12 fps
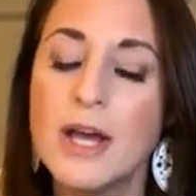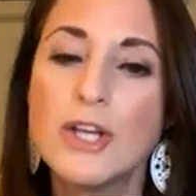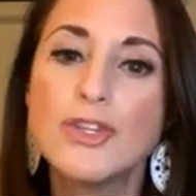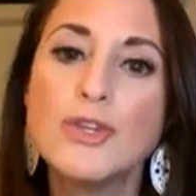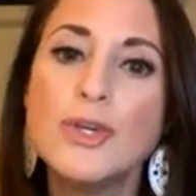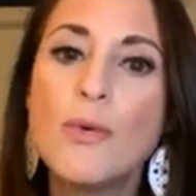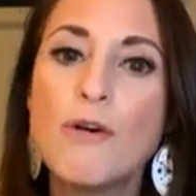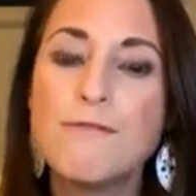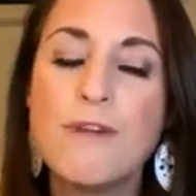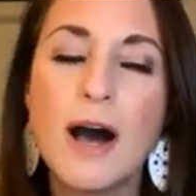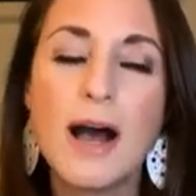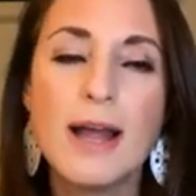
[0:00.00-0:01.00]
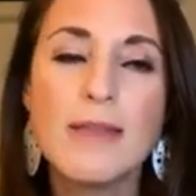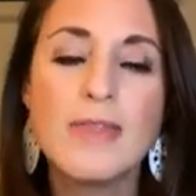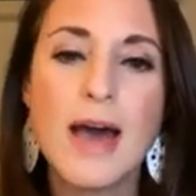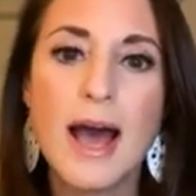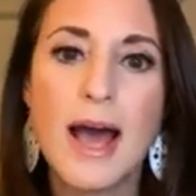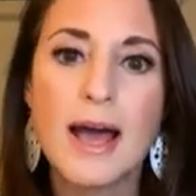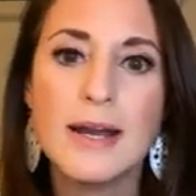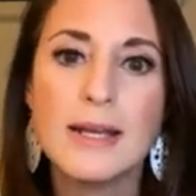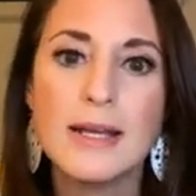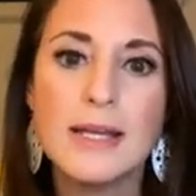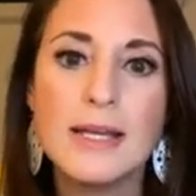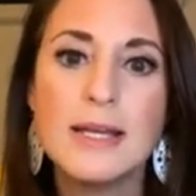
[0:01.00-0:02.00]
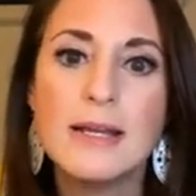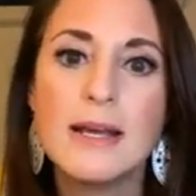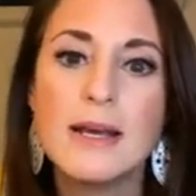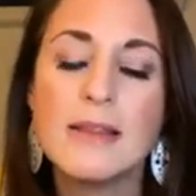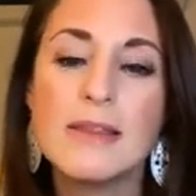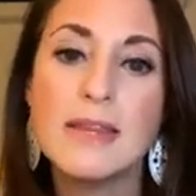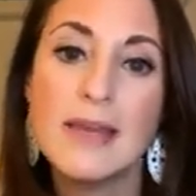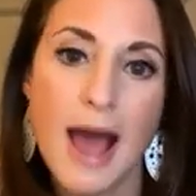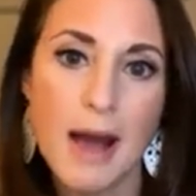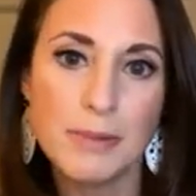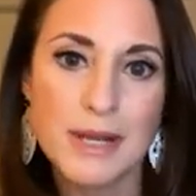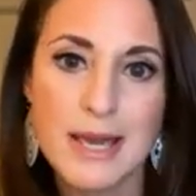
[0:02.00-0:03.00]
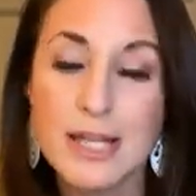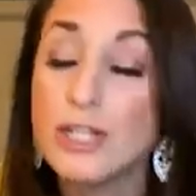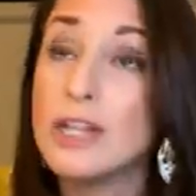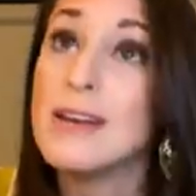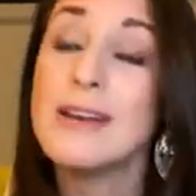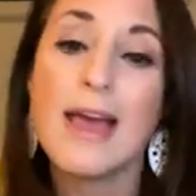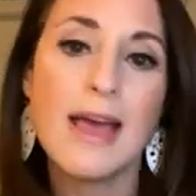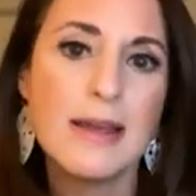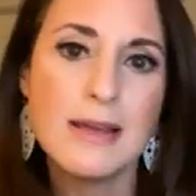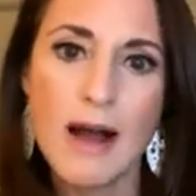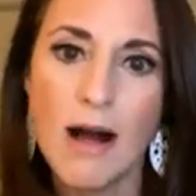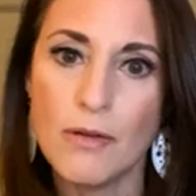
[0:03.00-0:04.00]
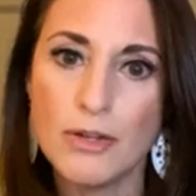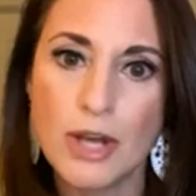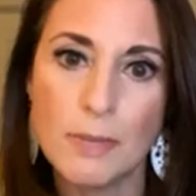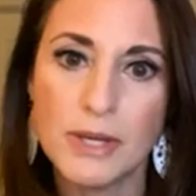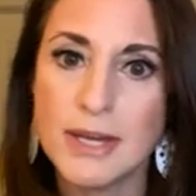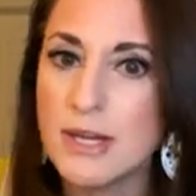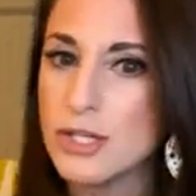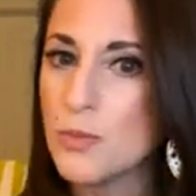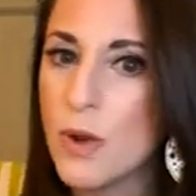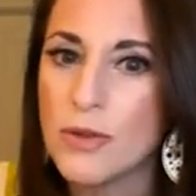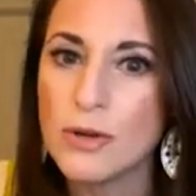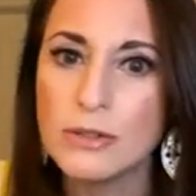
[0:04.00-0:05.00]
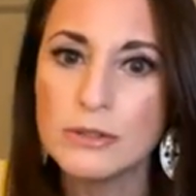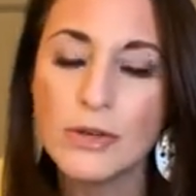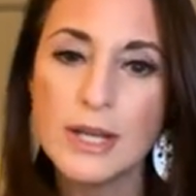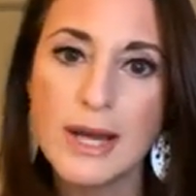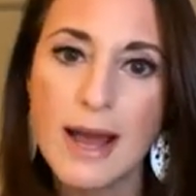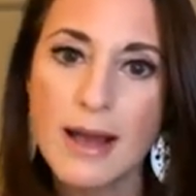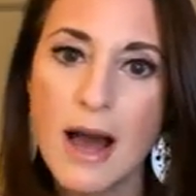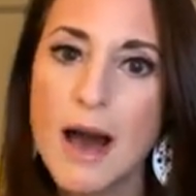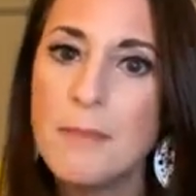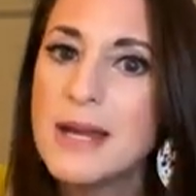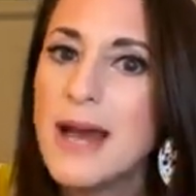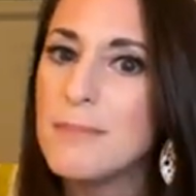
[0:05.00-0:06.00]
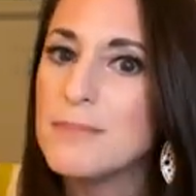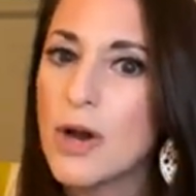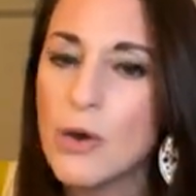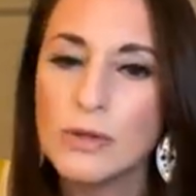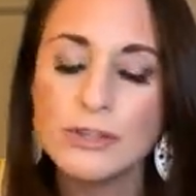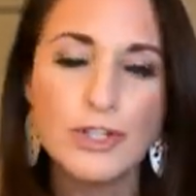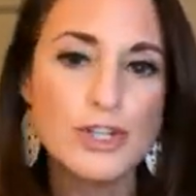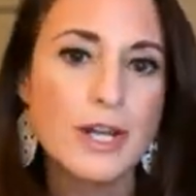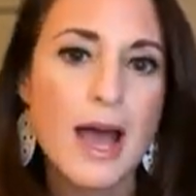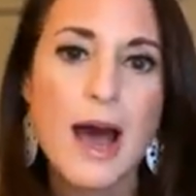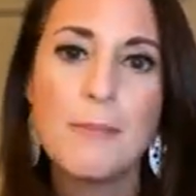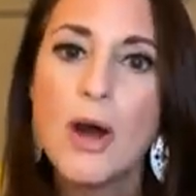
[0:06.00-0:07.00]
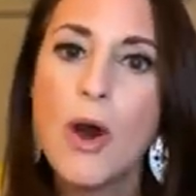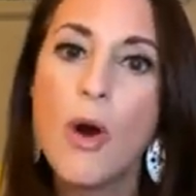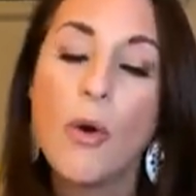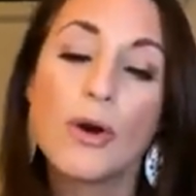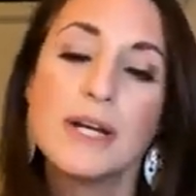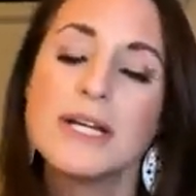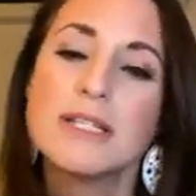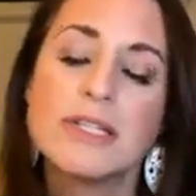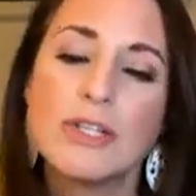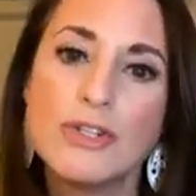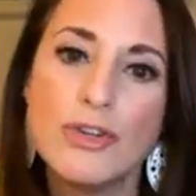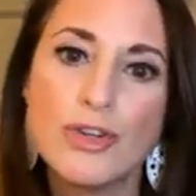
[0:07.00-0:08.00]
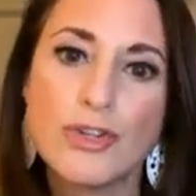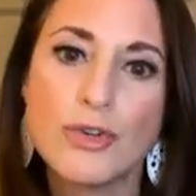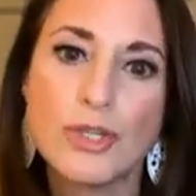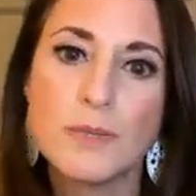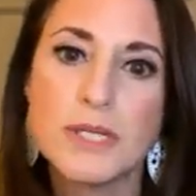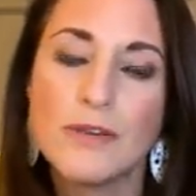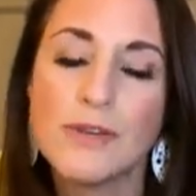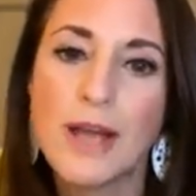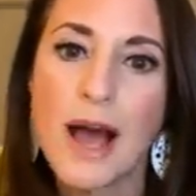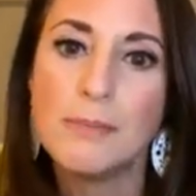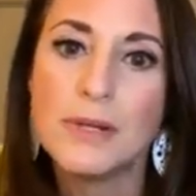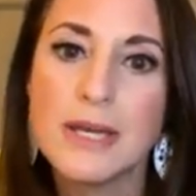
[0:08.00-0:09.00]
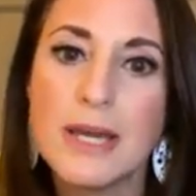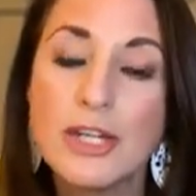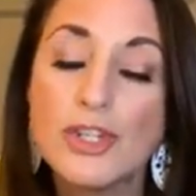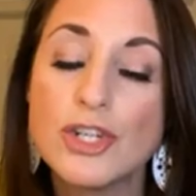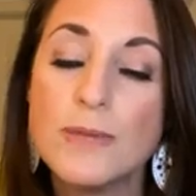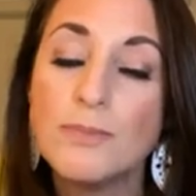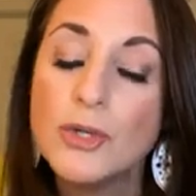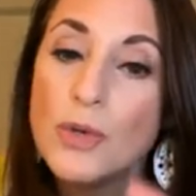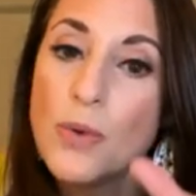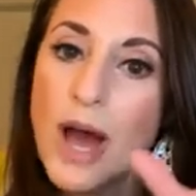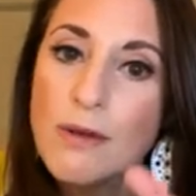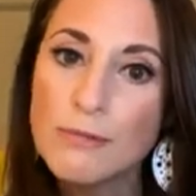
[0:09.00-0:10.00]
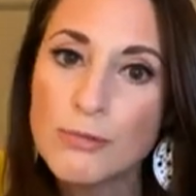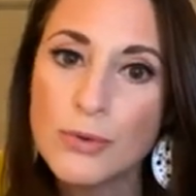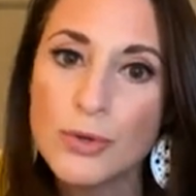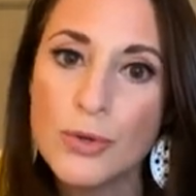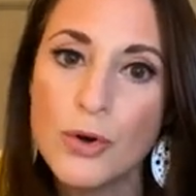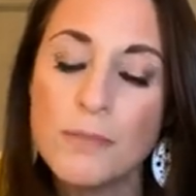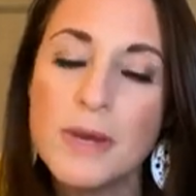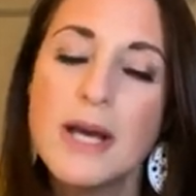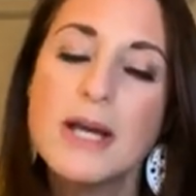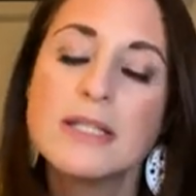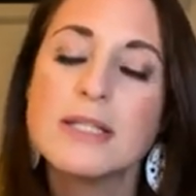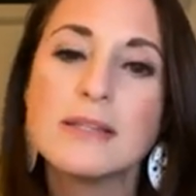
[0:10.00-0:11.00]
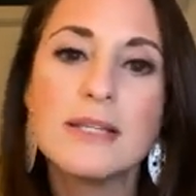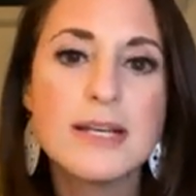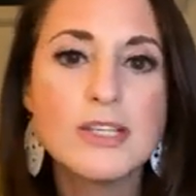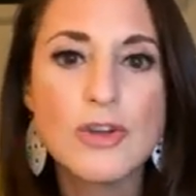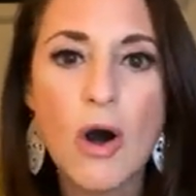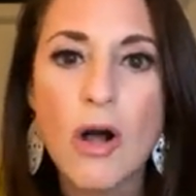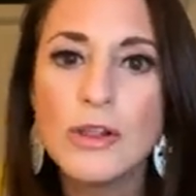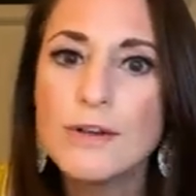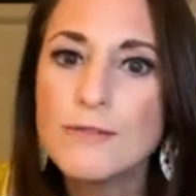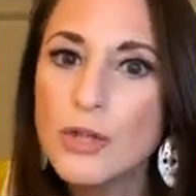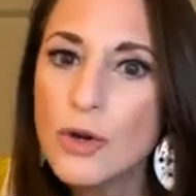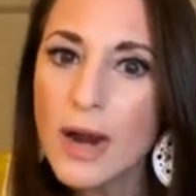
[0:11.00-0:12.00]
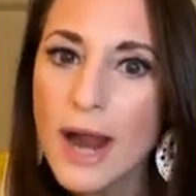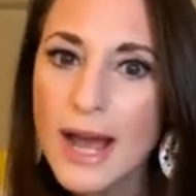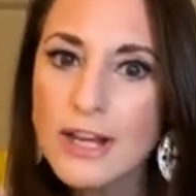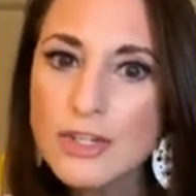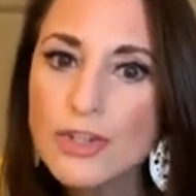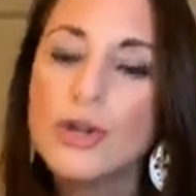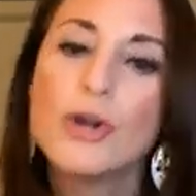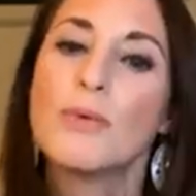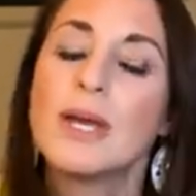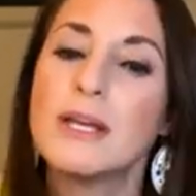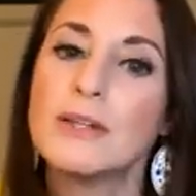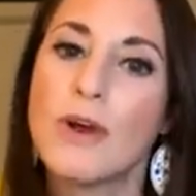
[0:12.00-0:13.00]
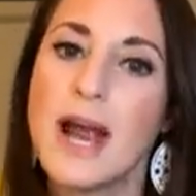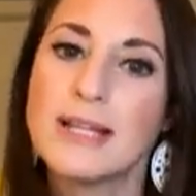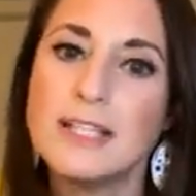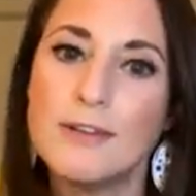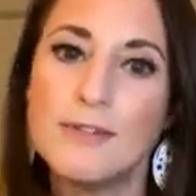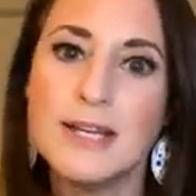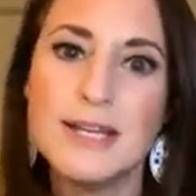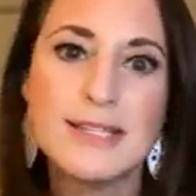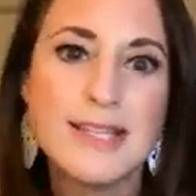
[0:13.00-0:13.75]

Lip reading: So you will find that in the application, in any college application, whether you're looking at Common App, Coalition App, or an institutional specific application, you have room to list all of your extracurricular activities.